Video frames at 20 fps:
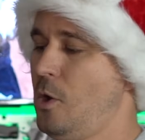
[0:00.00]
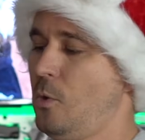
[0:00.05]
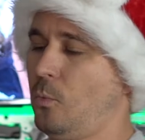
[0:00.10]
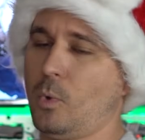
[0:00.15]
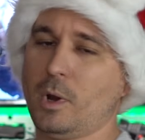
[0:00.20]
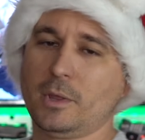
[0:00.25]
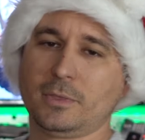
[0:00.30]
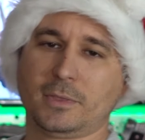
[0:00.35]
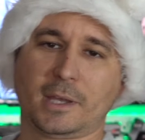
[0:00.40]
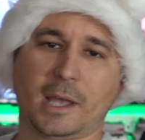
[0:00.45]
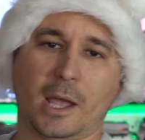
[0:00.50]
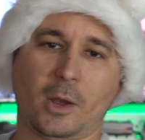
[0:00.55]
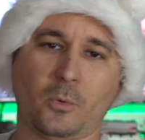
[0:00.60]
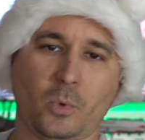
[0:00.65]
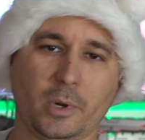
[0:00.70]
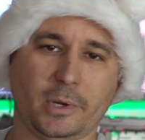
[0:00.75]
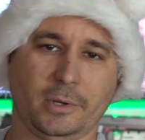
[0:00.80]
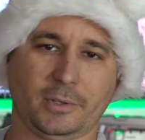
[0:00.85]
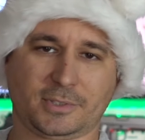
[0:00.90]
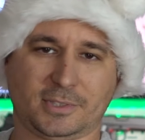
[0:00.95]
One thing I
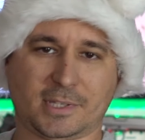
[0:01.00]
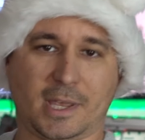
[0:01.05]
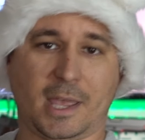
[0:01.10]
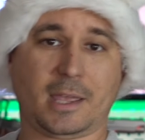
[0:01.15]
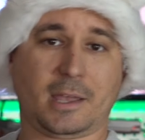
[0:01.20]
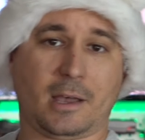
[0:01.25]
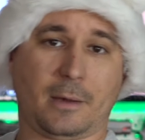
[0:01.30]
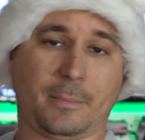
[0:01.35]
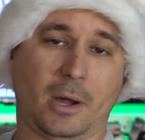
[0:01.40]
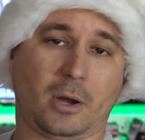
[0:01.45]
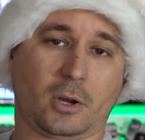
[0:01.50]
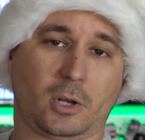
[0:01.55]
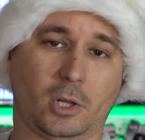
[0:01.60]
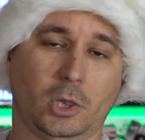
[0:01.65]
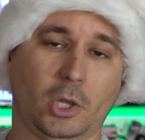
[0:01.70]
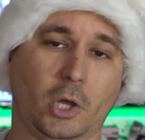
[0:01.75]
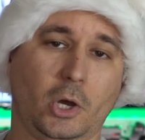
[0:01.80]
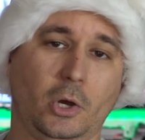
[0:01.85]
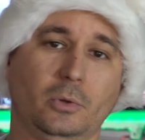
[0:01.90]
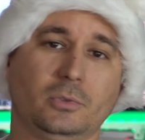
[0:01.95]
will say about
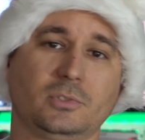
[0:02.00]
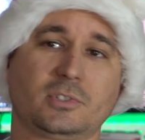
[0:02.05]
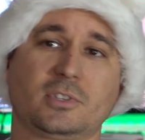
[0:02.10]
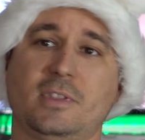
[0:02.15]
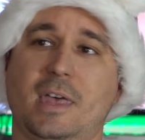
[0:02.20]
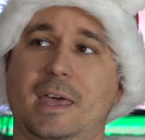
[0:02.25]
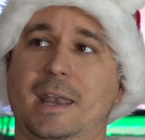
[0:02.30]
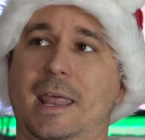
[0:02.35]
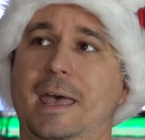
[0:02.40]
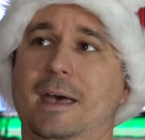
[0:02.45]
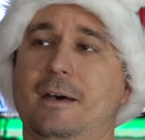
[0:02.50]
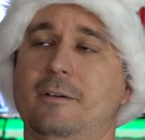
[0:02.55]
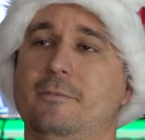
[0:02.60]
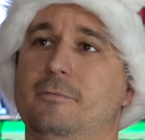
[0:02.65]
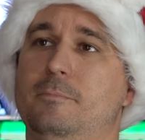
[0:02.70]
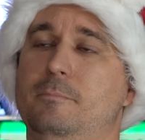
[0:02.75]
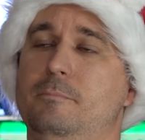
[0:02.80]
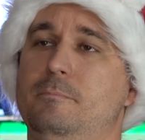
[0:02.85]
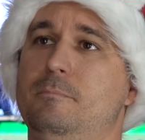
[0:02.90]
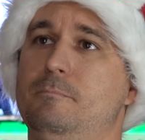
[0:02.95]
clones that have